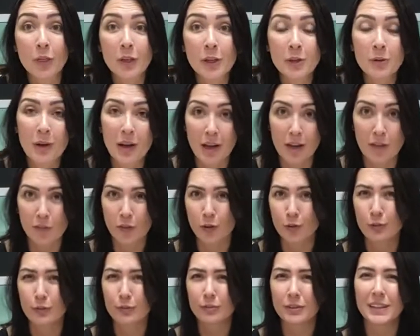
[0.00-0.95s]
you have a
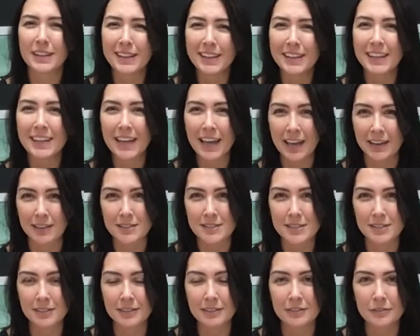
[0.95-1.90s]
really
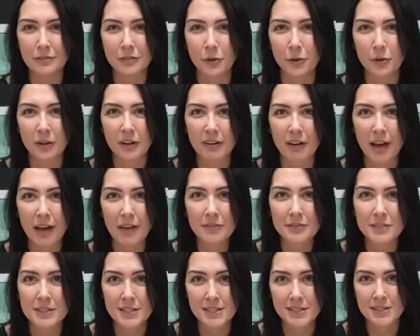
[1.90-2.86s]
excellent photograph
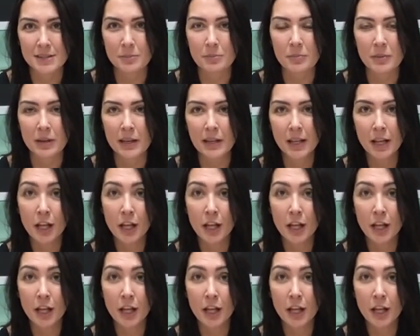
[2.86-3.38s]
to submit,